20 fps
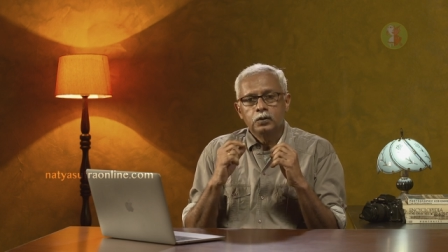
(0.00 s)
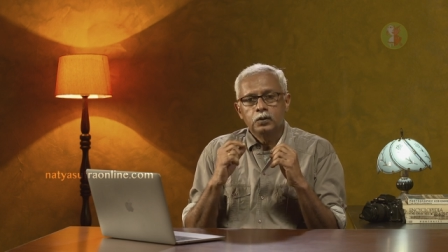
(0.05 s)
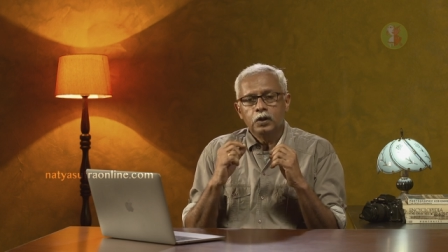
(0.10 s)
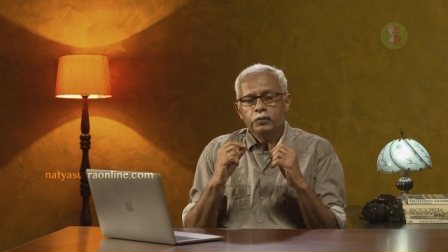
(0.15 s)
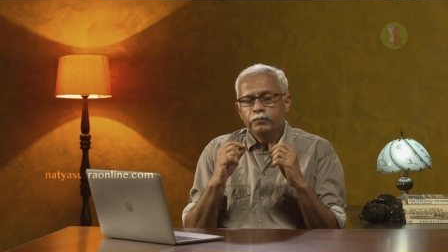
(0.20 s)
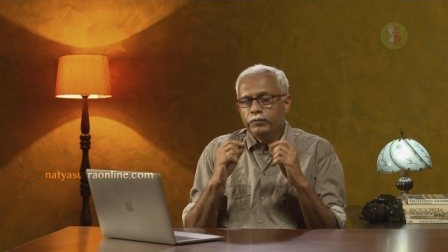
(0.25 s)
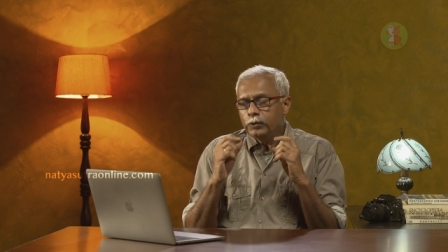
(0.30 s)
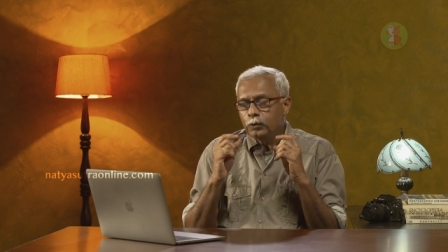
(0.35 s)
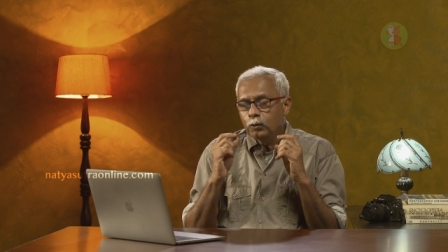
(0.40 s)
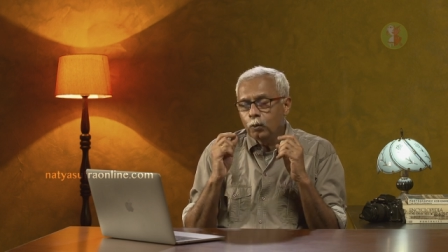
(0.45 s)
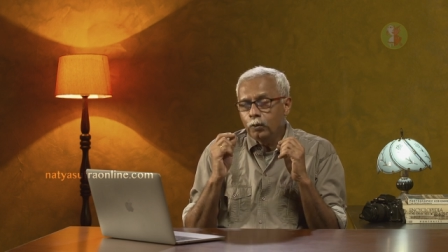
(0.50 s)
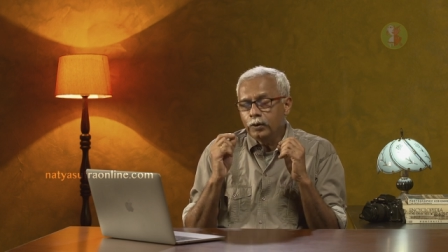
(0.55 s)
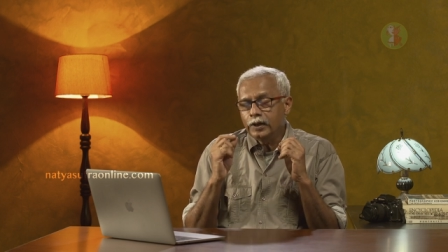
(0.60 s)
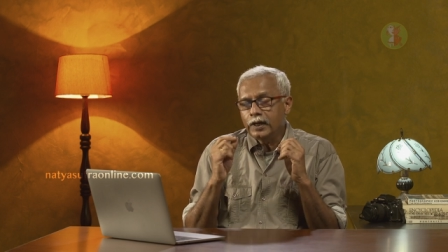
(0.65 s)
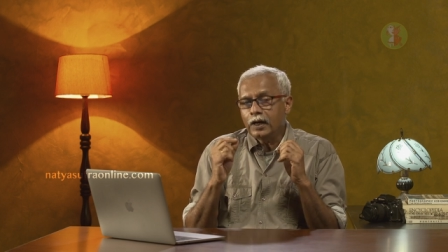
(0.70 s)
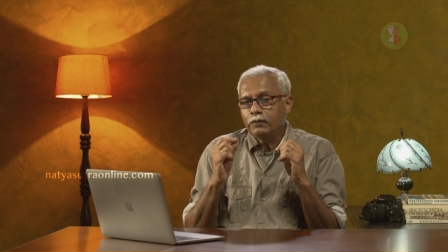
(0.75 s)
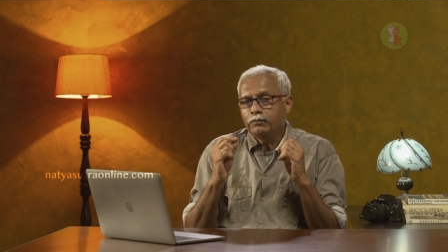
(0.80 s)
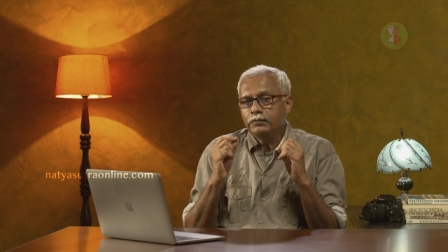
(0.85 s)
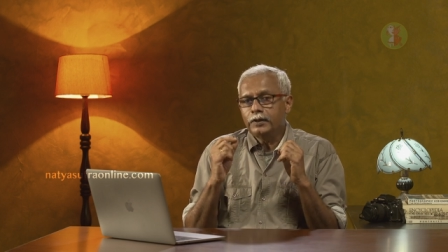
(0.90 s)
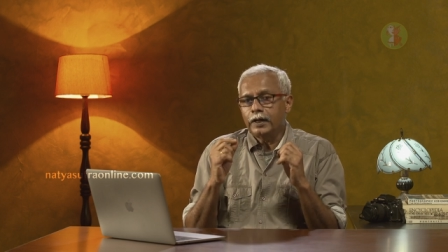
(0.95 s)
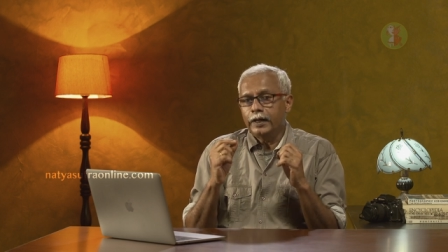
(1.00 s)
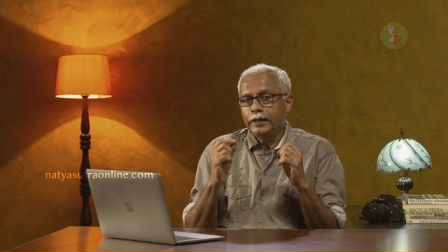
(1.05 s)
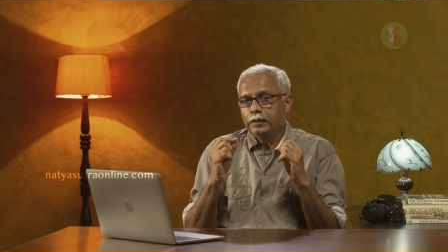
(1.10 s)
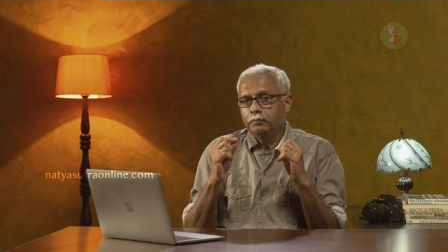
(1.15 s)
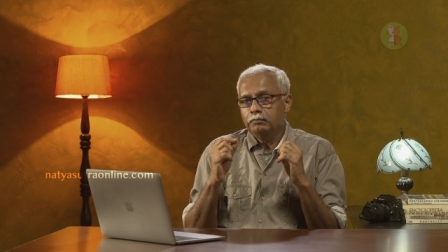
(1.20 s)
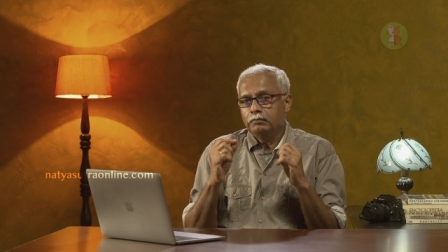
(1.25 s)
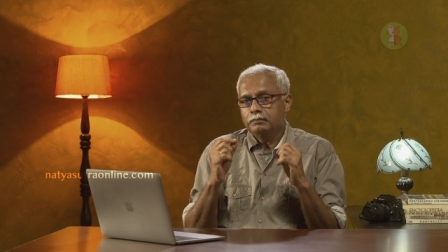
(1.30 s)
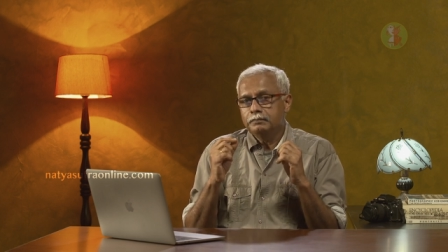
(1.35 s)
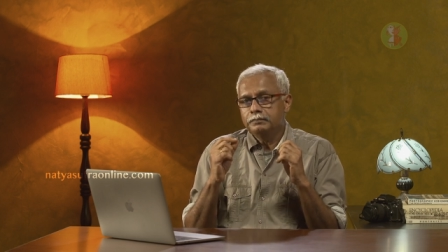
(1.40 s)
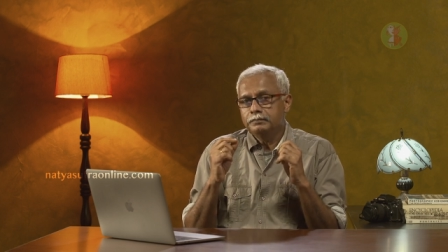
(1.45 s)
If you don't have
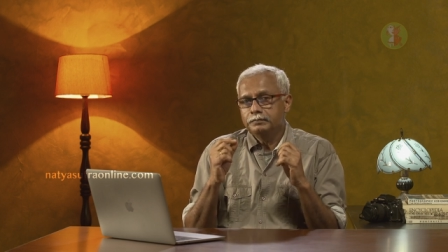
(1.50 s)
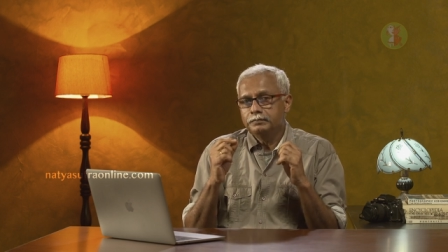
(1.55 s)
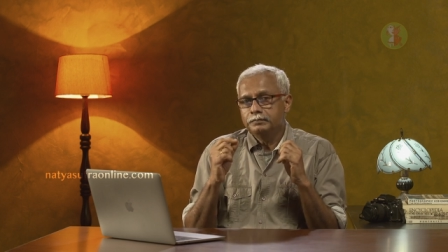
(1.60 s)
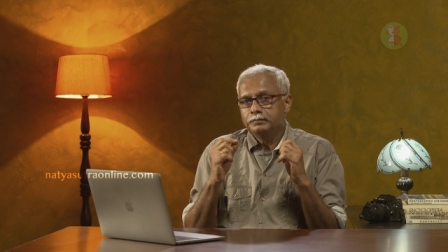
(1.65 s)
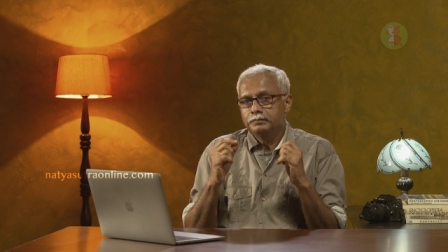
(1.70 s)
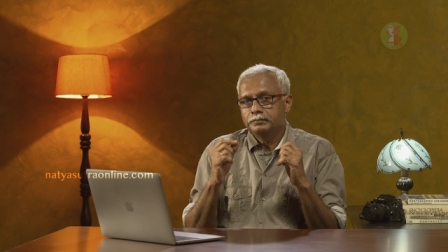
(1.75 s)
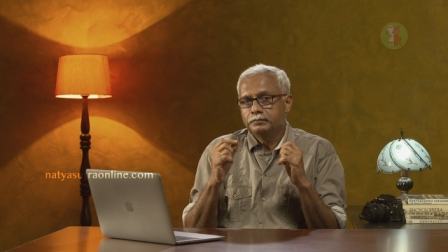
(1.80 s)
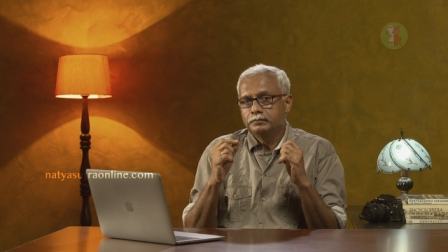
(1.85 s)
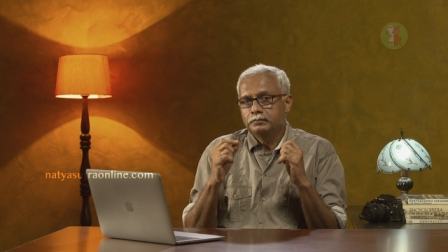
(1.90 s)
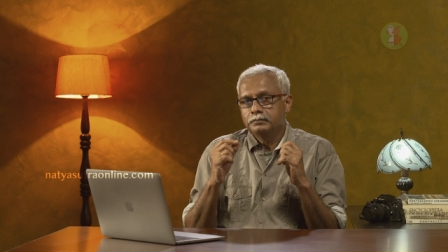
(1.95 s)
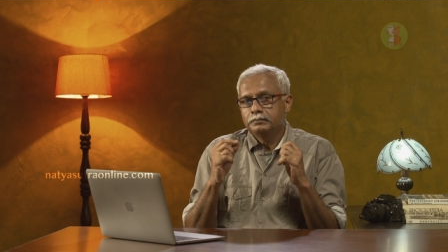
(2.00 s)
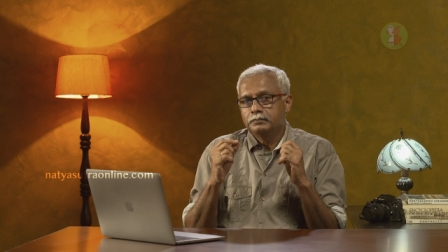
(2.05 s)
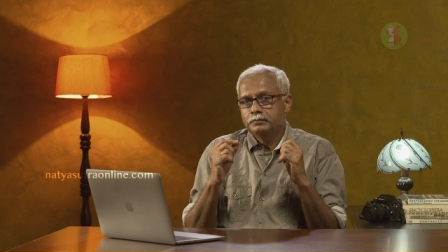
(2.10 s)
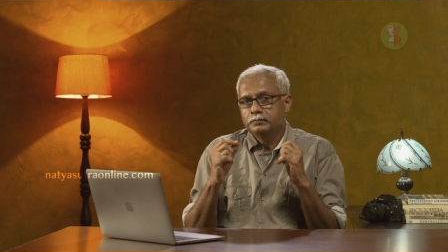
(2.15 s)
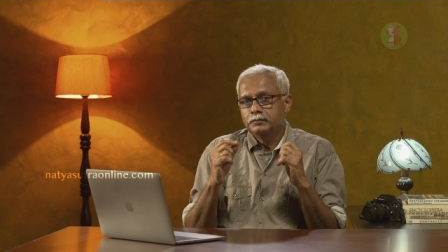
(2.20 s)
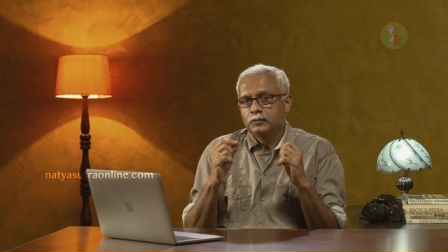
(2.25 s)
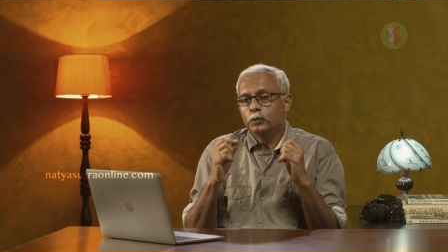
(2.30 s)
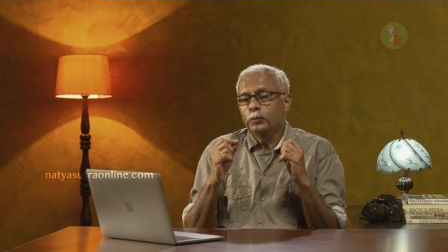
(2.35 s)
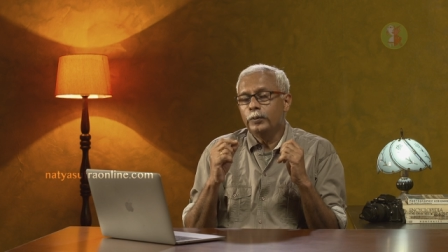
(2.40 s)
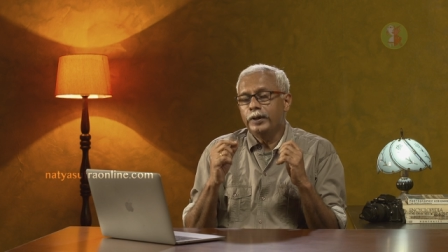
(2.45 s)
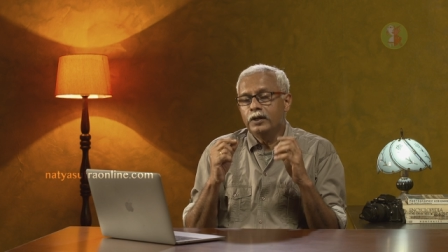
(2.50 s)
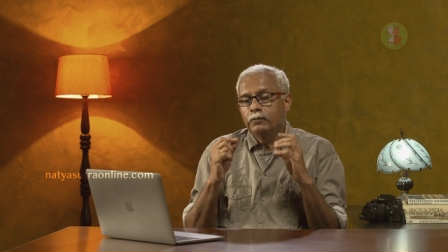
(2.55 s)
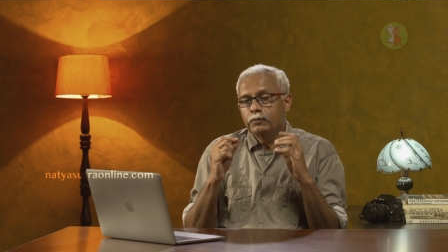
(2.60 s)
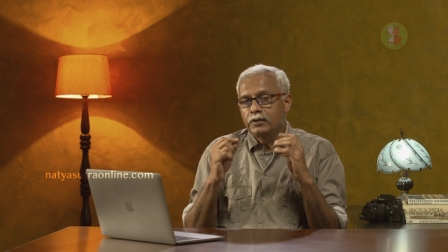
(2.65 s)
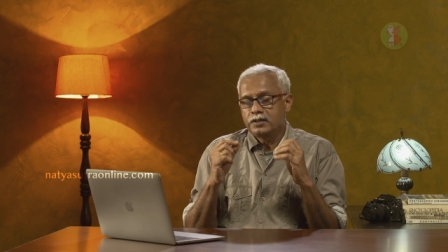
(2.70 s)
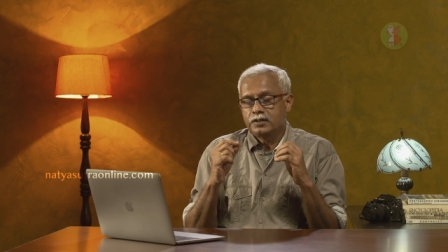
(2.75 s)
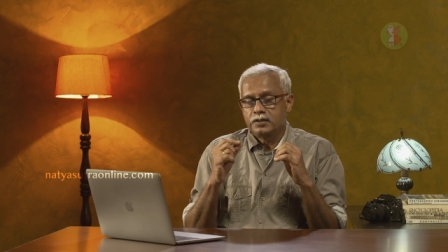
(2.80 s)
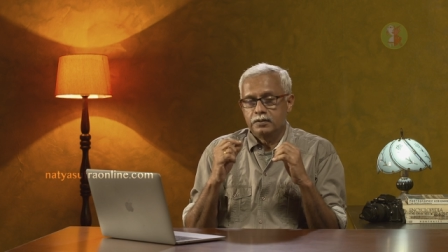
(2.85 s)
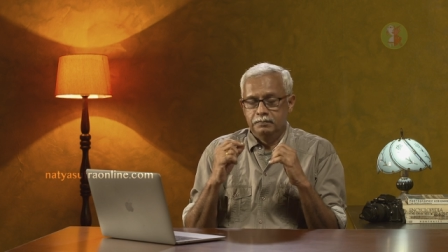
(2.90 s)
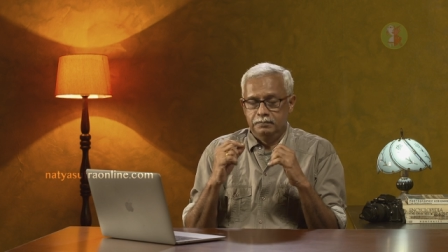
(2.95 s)
time to
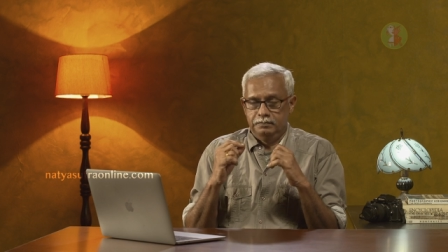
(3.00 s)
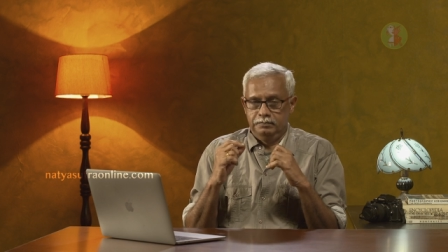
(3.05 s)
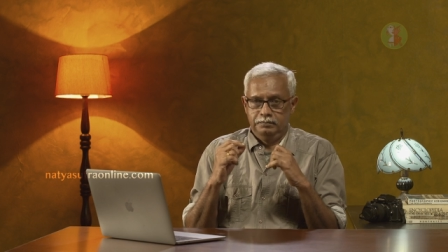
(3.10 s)
invest,